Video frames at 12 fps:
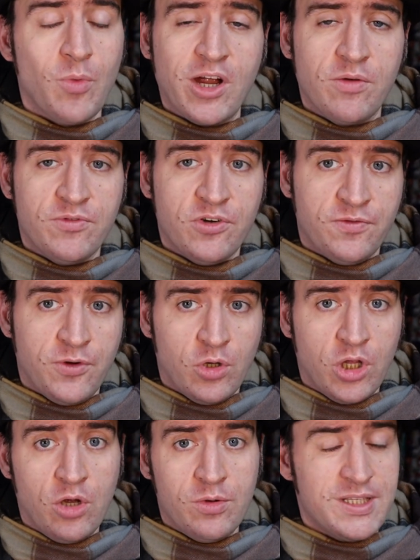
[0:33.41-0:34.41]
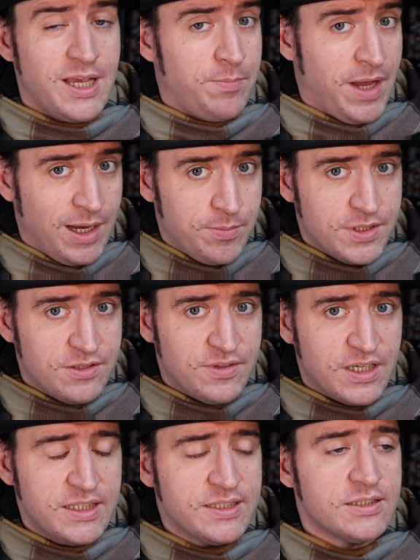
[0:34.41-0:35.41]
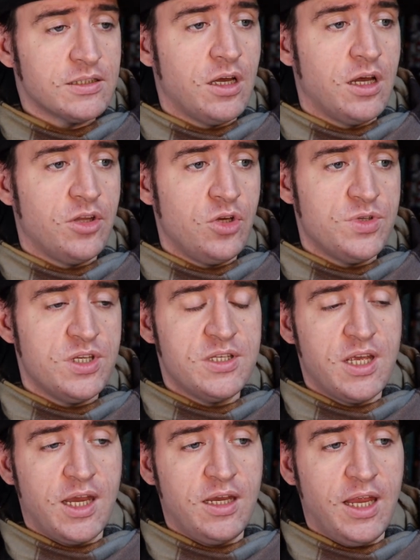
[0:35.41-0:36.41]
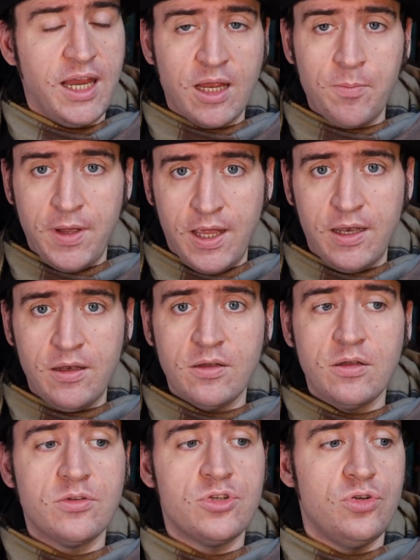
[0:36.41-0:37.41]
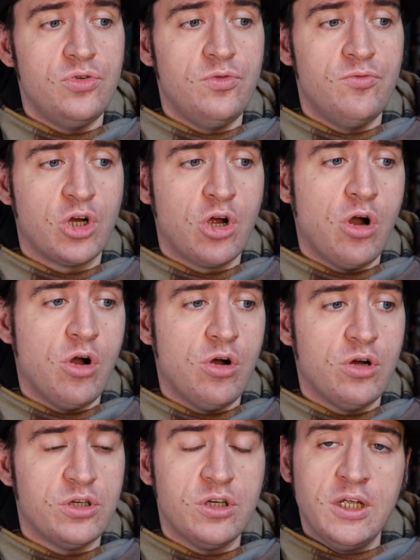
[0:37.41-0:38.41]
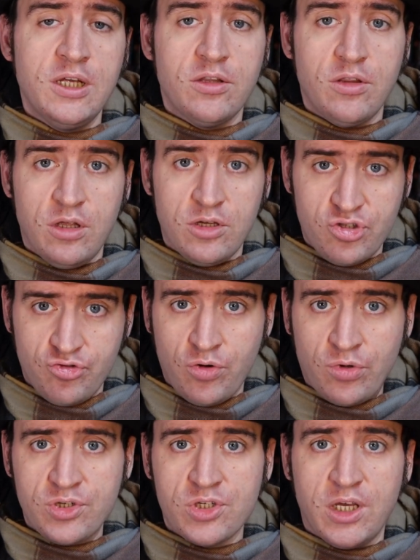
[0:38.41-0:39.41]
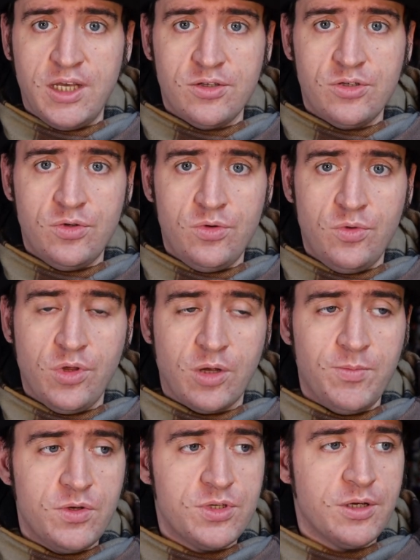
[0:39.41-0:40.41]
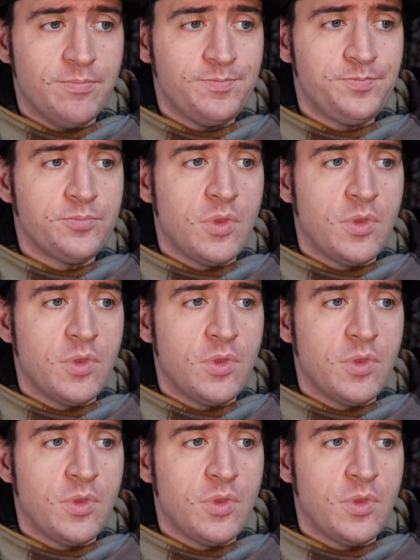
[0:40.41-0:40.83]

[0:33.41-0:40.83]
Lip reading: The Wacom folio is a paper device that uses an ink pen to record the strokes into the computer.